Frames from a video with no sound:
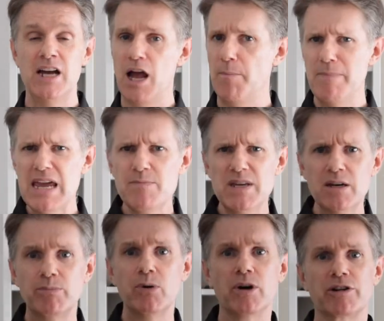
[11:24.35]
It may be a
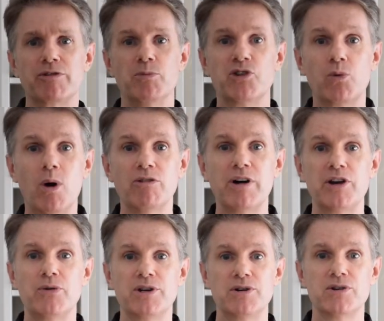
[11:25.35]
book from
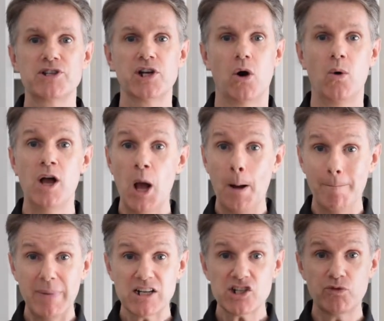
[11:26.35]
1200 years ago,
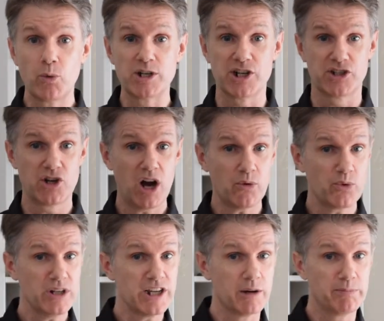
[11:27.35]
much of which is not
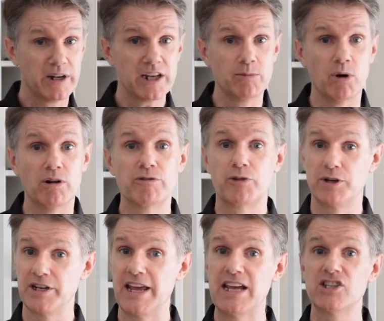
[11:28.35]
really applicable for
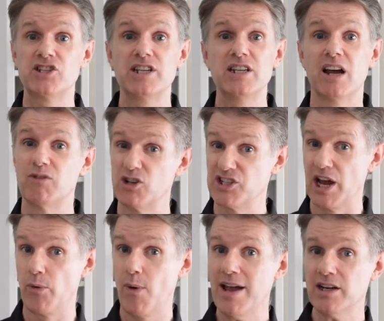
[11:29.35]
today's tea lovers
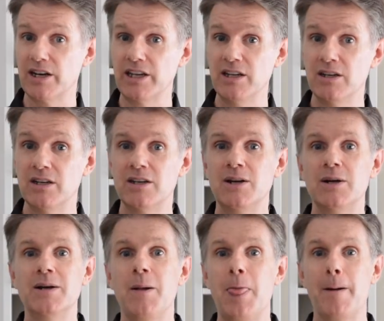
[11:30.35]
directly,
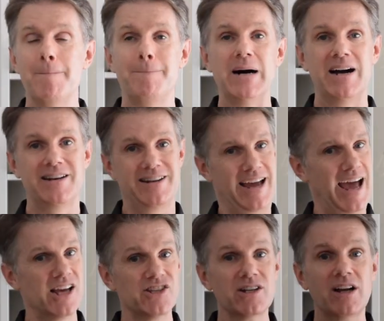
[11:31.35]
but
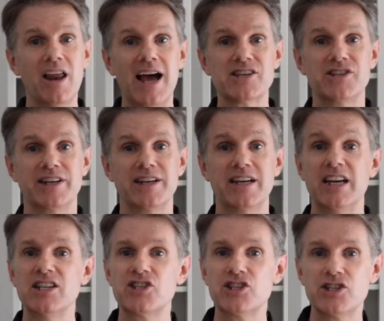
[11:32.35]
as a classic,
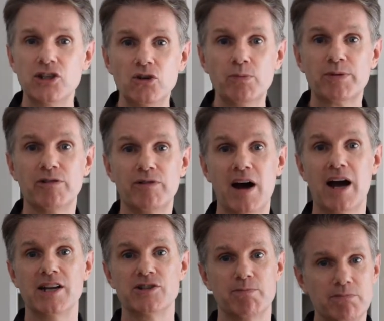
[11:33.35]
it still
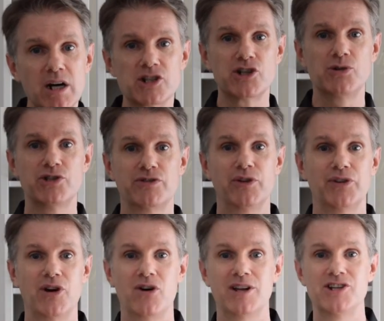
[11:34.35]
provides much useful
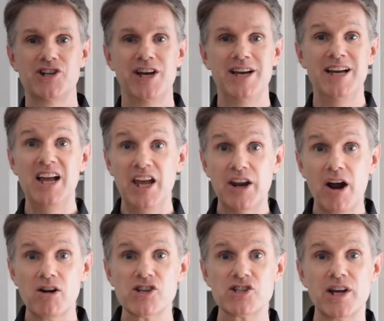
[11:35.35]
knowledge. In
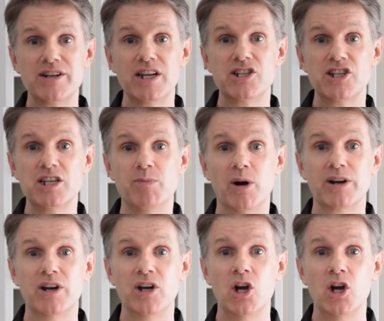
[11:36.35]
our Sunday tea book,